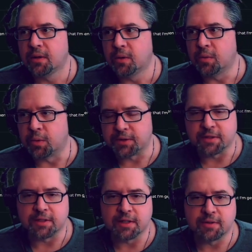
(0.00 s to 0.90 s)
what the
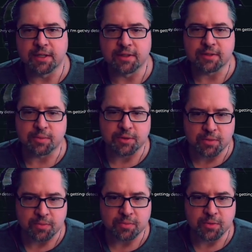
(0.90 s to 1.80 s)
deal is, what
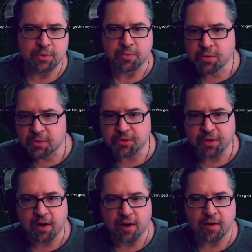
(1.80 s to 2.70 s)
the rules
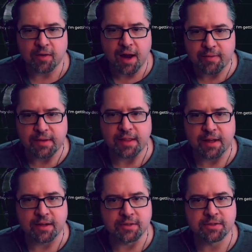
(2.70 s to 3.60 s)
are, everything
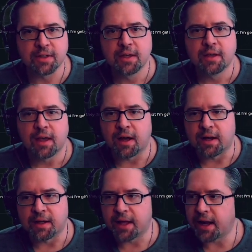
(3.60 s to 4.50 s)
else.
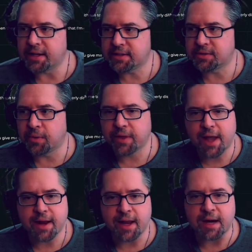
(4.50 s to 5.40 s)
And I really
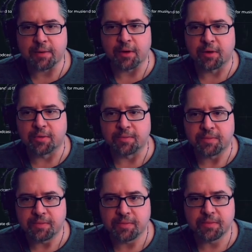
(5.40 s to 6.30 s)
kind of hammered home
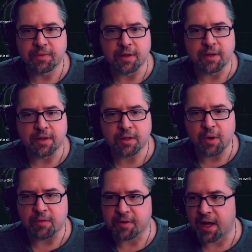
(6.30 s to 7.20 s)
the
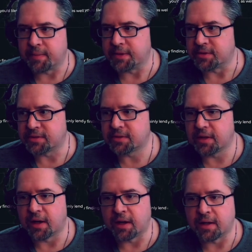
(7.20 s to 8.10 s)
Creative Commons,
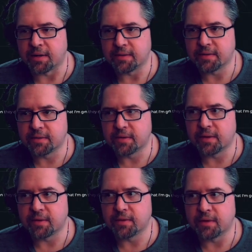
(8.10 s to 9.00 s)

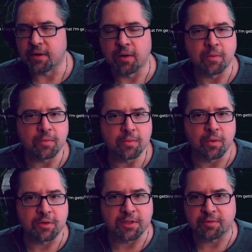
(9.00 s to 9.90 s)

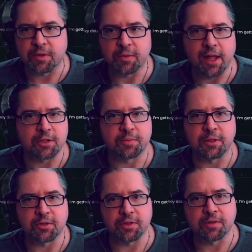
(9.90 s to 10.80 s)
royalty-free with
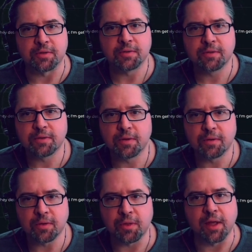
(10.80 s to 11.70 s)
attribution
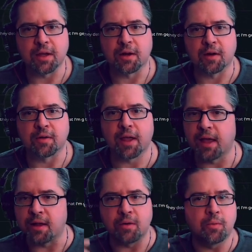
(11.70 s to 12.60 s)
thing here,
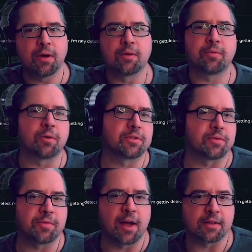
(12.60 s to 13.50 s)
and reinforced
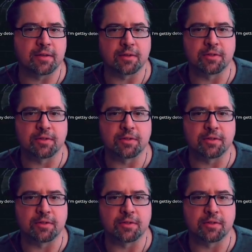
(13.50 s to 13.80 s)
the fact that